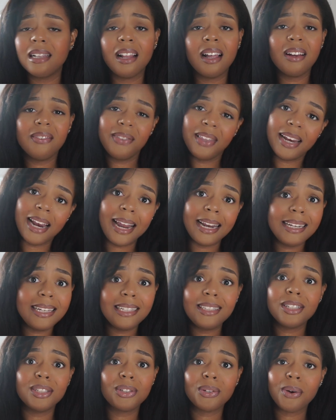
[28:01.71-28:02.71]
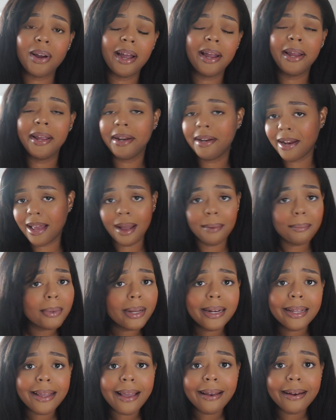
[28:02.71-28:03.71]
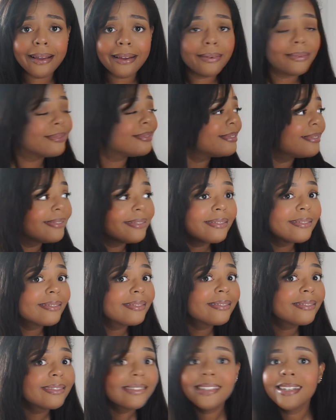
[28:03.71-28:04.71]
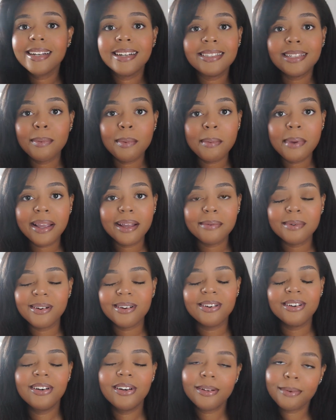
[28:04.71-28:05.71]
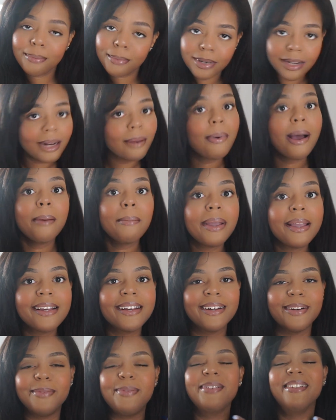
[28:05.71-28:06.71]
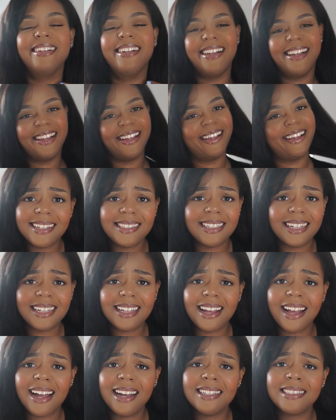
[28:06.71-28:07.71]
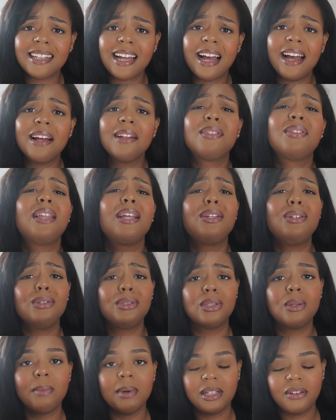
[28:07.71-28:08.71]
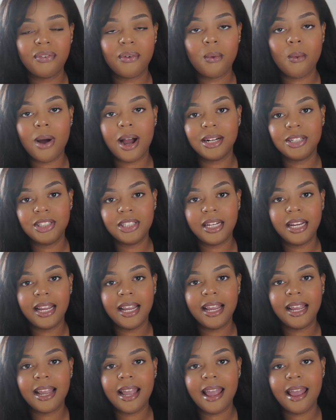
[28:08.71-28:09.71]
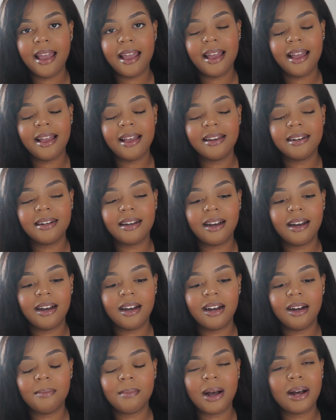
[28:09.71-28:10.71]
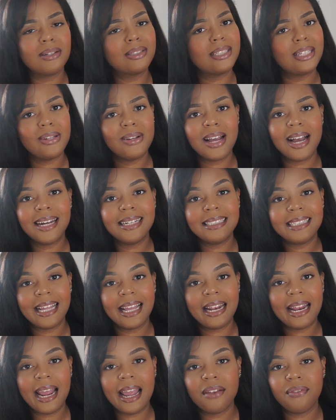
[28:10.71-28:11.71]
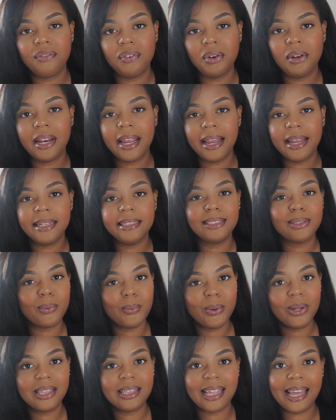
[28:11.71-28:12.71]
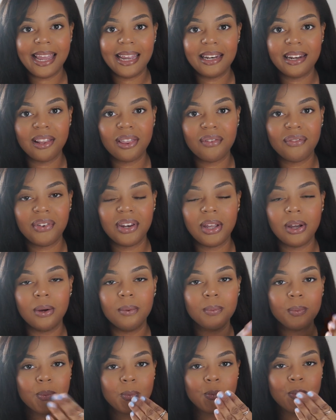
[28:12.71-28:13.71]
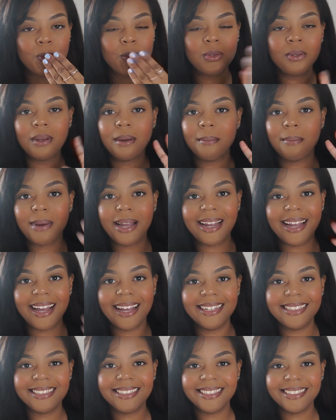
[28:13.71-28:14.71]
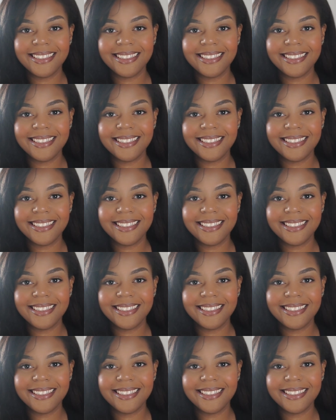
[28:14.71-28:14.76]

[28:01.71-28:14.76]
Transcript: love that I need to try, and I'm gonna get it because I'm a makeup girl and I'm gonna buy makeup. That's it, guys. Thank you so much for watching, and I'll see you guys in a few days with another video. Bye, guys.